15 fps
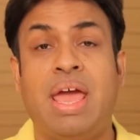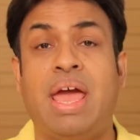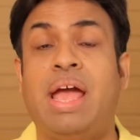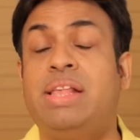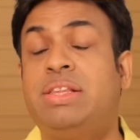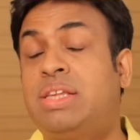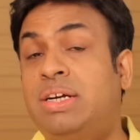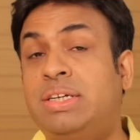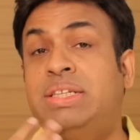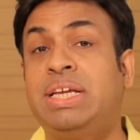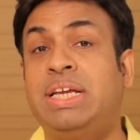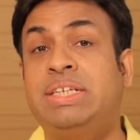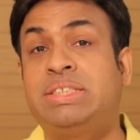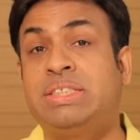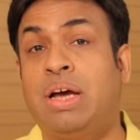And third
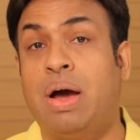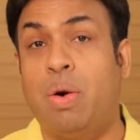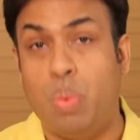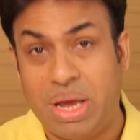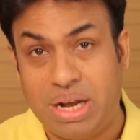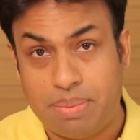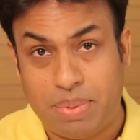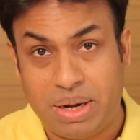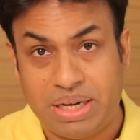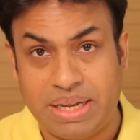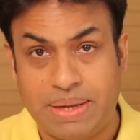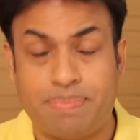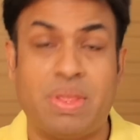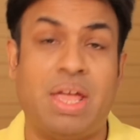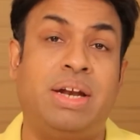thing is the
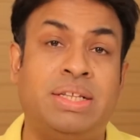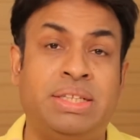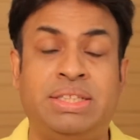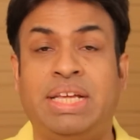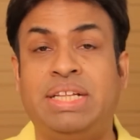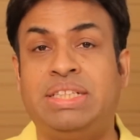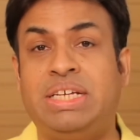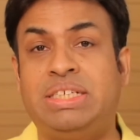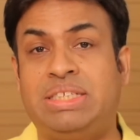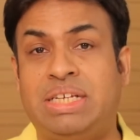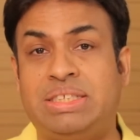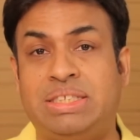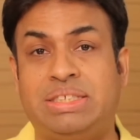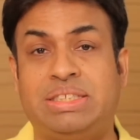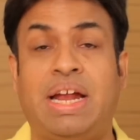availability. Another thing these
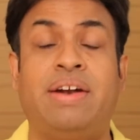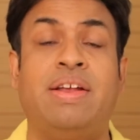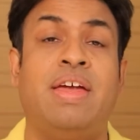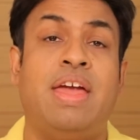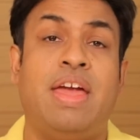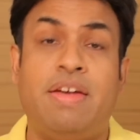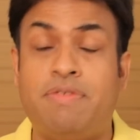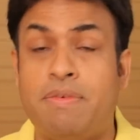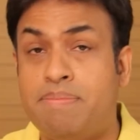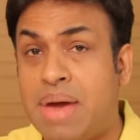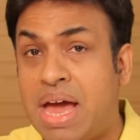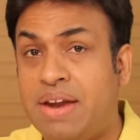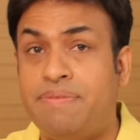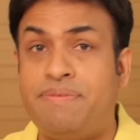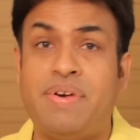days is that if a
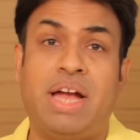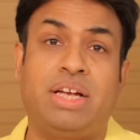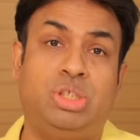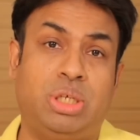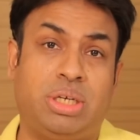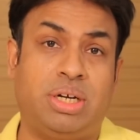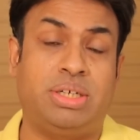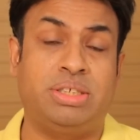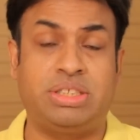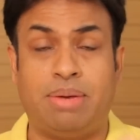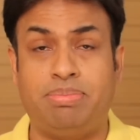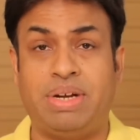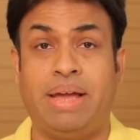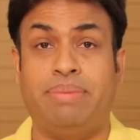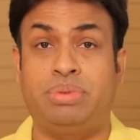manufacturer,
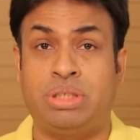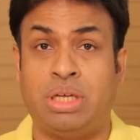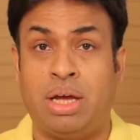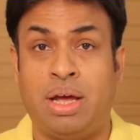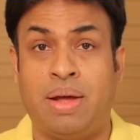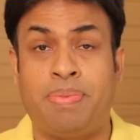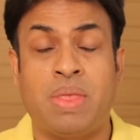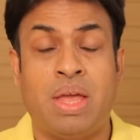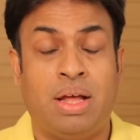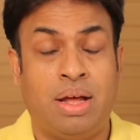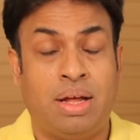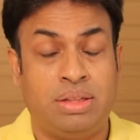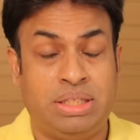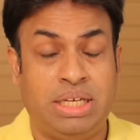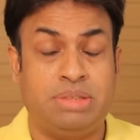sometimes
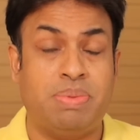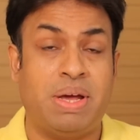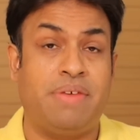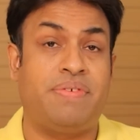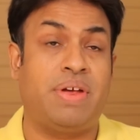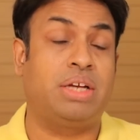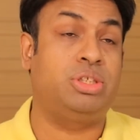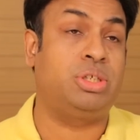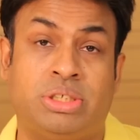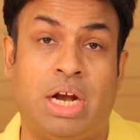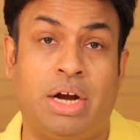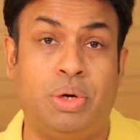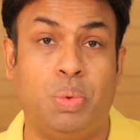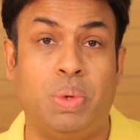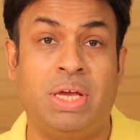these manufacturers
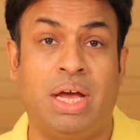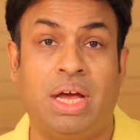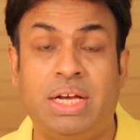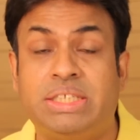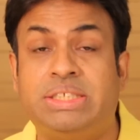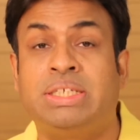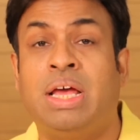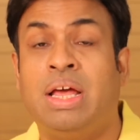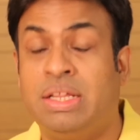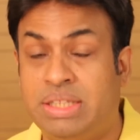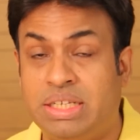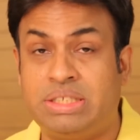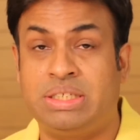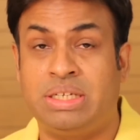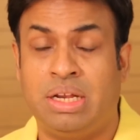are doing us
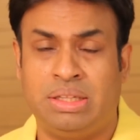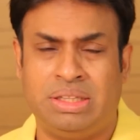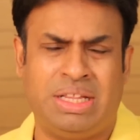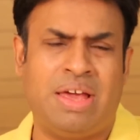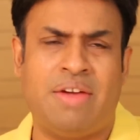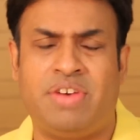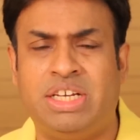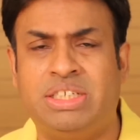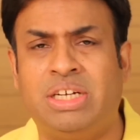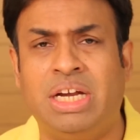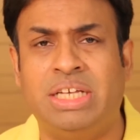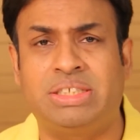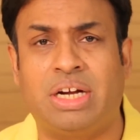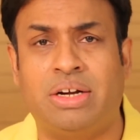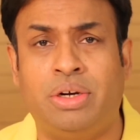this, they have
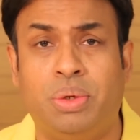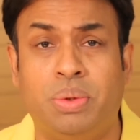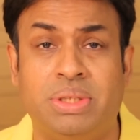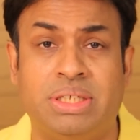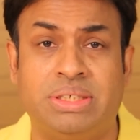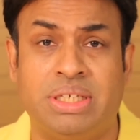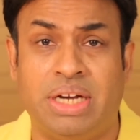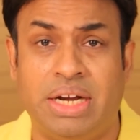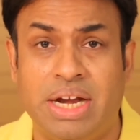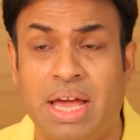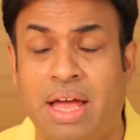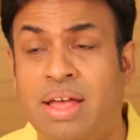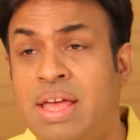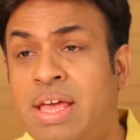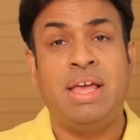recently started doing this in
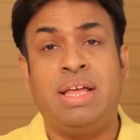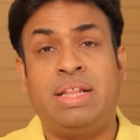India.